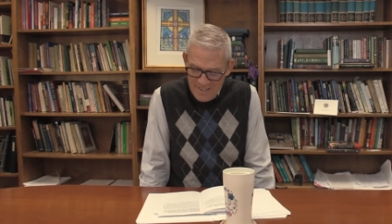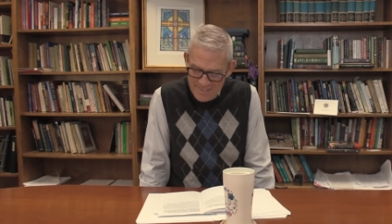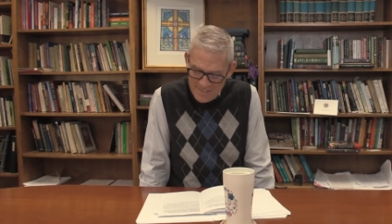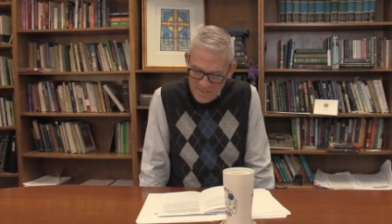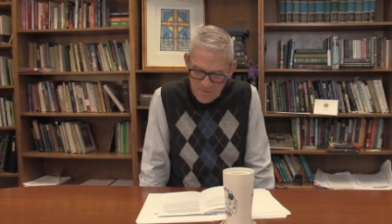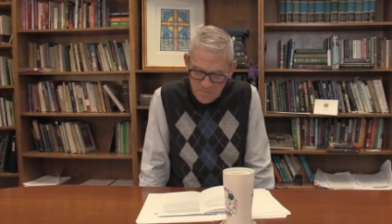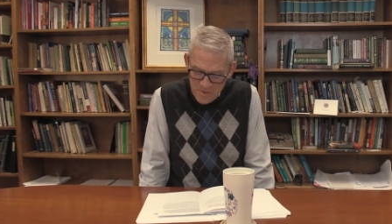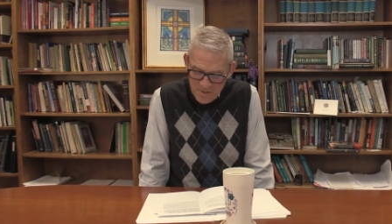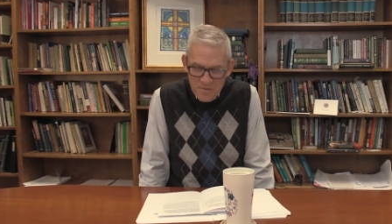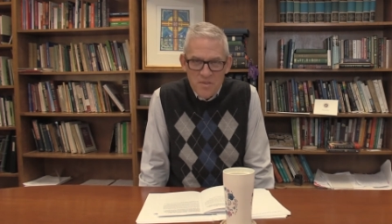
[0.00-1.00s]
it's, a,
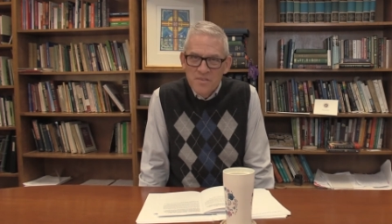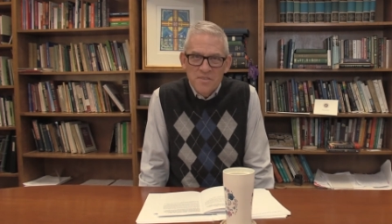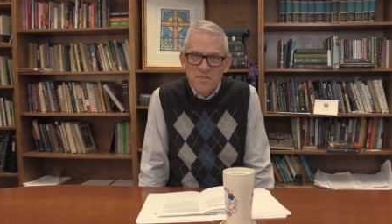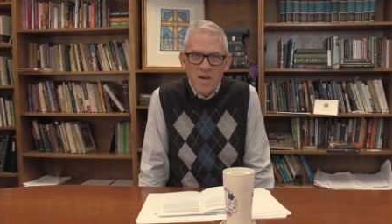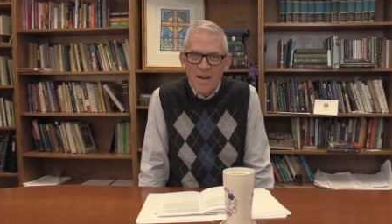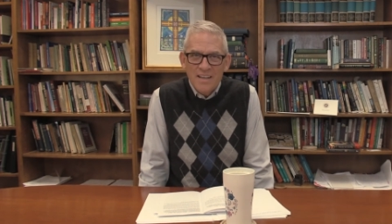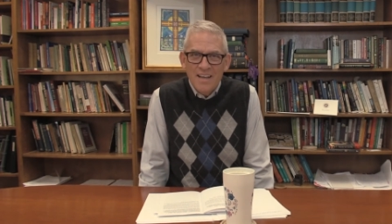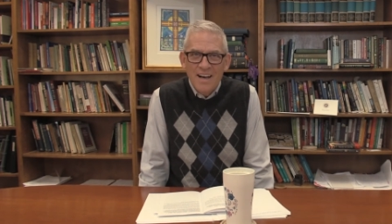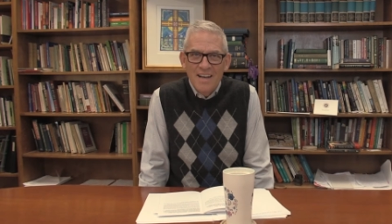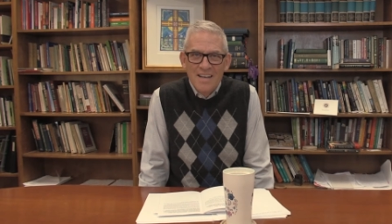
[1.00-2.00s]
it, it's a
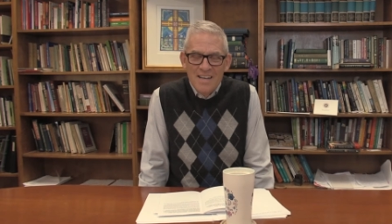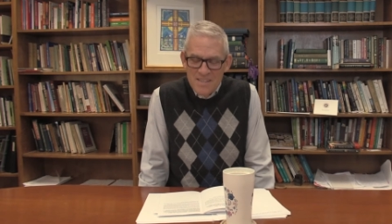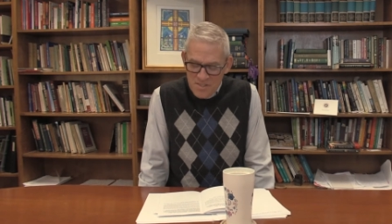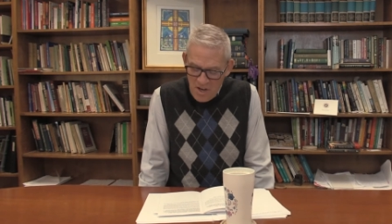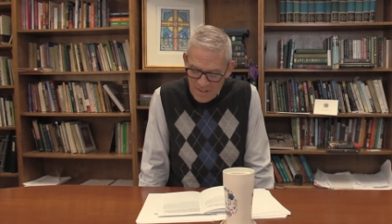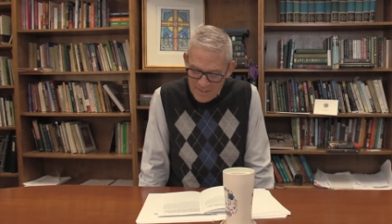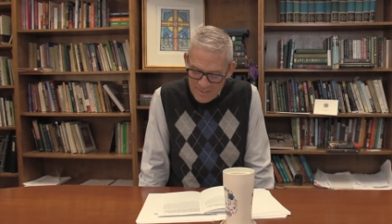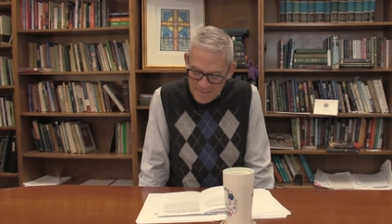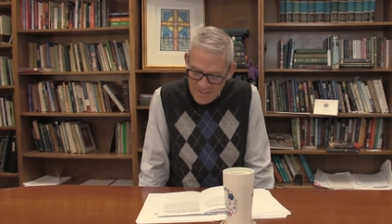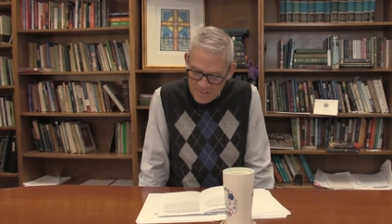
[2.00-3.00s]
shocking, uh, shocking
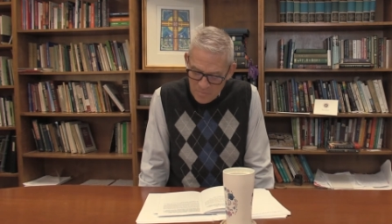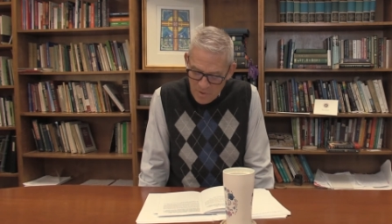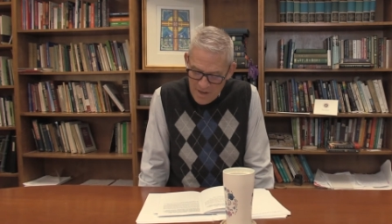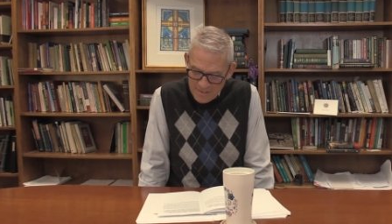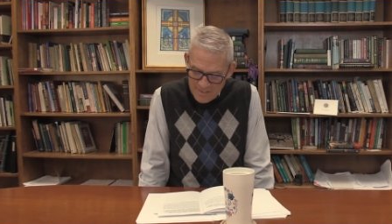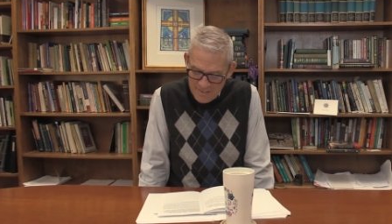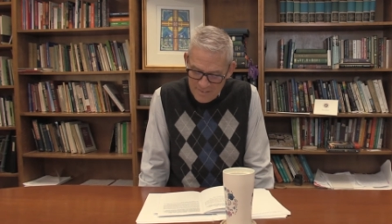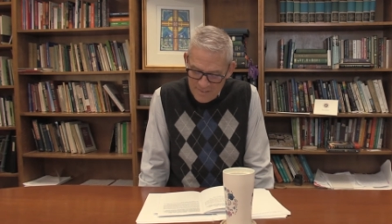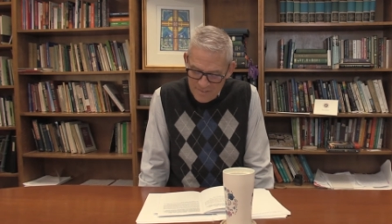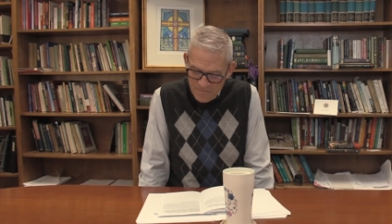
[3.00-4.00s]
thing to Pilate
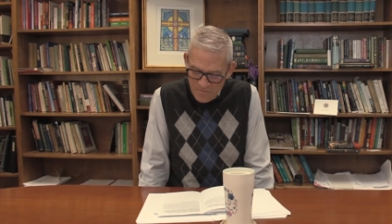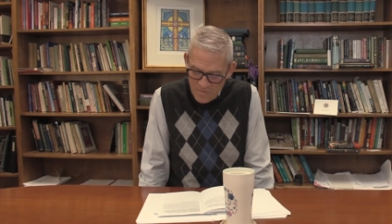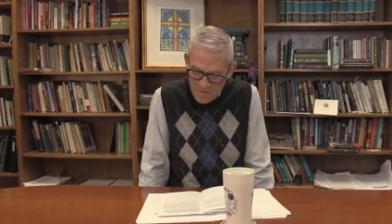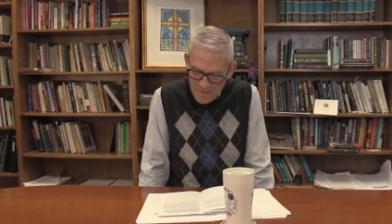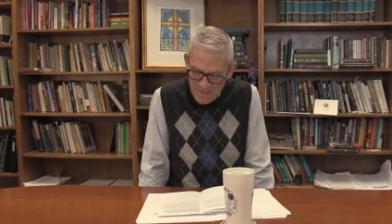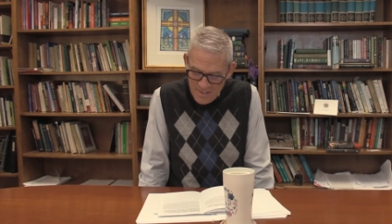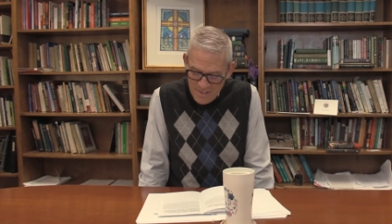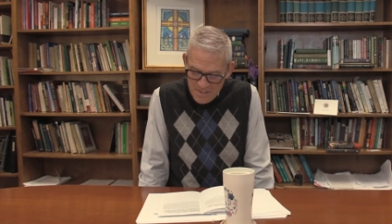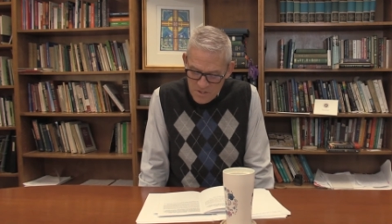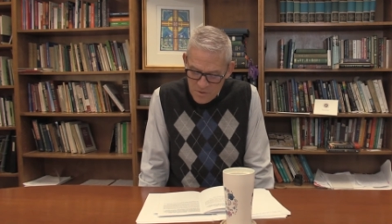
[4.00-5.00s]
and the
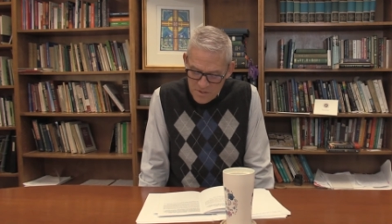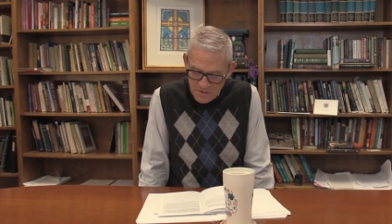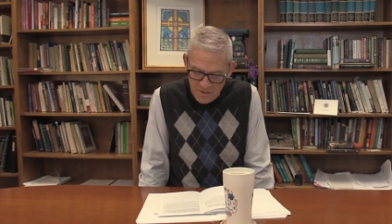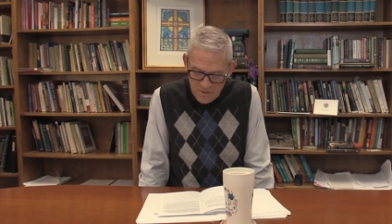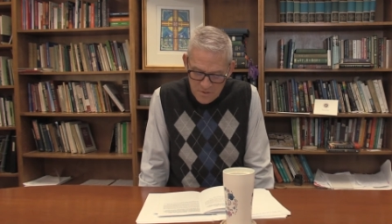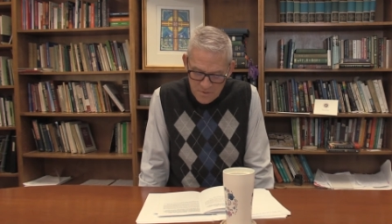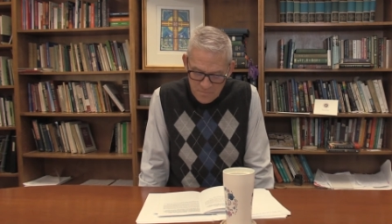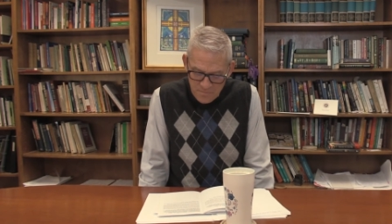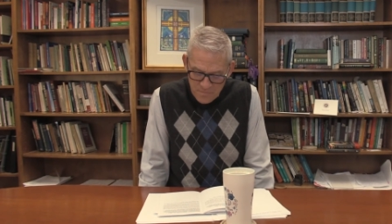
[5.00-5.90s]
Jewish leaders.